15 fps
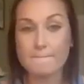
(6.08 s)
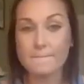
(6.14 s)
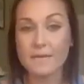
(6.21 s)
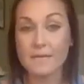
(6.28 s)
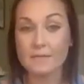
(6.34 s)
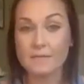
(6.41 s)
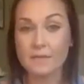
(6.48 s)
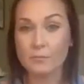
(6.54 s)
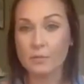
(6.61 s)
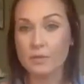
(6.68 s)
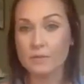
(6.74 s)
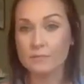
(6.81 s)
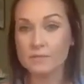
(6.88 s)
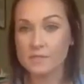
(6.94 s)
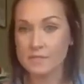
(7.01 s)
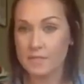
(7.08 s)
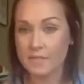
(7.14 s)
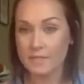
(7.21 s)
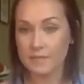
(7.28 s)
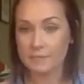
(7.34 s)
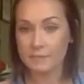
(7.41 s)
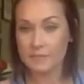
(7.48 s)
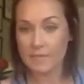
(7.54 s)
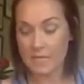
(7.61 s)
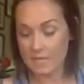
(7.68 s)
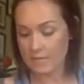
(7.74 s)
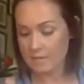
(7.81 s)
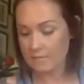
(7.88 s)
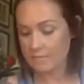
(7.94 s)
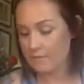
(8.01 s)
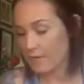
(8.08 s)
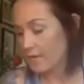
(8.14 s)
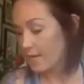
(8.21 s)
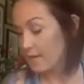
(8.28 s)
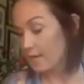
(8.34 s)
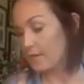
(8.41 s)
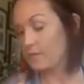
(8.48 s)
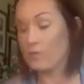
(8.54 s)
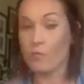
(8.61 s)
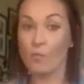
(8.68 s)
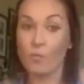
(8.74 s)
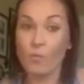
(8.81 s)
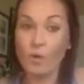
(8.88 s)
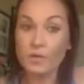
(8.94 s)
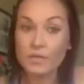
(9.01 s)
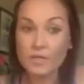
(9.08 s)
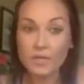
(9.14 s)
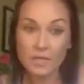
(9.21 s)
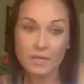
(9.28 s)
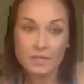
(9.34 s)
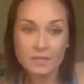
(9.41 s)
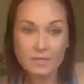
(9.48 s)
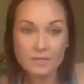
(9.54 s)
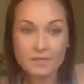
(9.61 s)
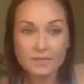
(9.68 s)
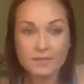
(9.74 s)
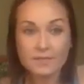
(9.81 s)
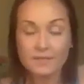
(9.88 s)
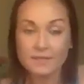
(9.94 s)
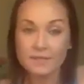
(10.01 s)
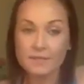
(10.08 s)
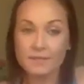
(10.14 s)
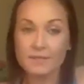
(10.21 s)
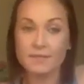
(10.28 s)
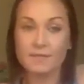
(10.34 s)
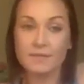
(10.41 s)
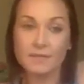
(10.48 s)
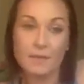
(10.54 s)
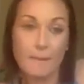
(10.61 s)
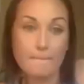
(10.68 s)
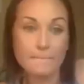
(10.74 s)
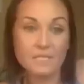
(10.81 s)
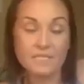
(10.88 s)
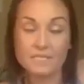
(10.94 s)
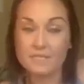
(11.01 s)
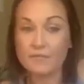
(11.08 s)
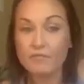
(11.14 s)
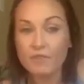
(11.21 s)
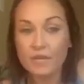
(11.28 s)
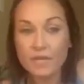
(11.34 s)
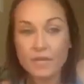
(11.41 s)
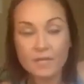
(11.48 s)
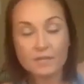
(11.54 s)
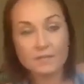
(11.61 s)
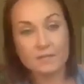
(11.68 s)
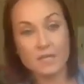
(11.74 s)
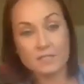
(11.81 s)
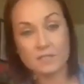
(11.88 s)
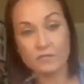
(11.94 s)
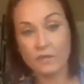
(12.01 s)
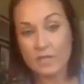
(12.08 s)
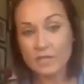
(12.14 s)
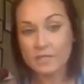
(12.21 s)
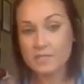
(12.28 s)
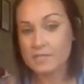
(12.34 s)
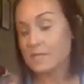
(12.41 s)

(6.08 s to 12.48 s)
As I promised, I am live at 1 o'clock Pacific, Las Vegas